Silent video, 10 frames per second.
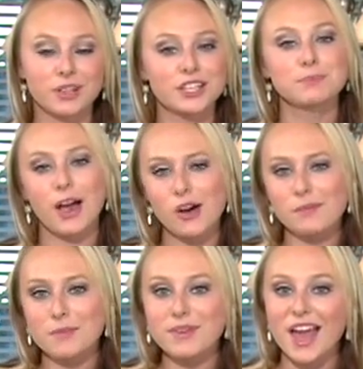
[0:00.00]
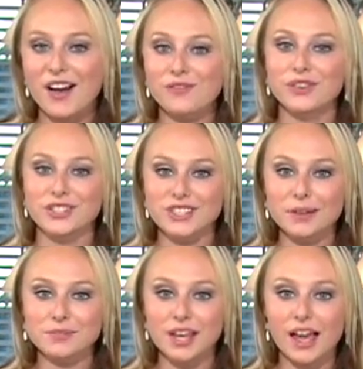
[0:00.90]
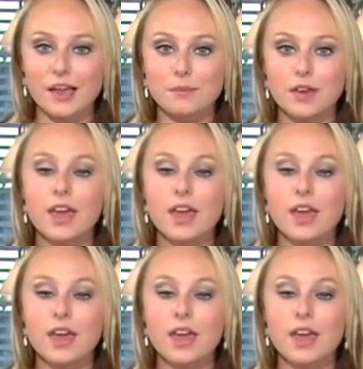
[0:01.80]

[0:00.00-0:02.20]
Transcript: because power may be out for some time.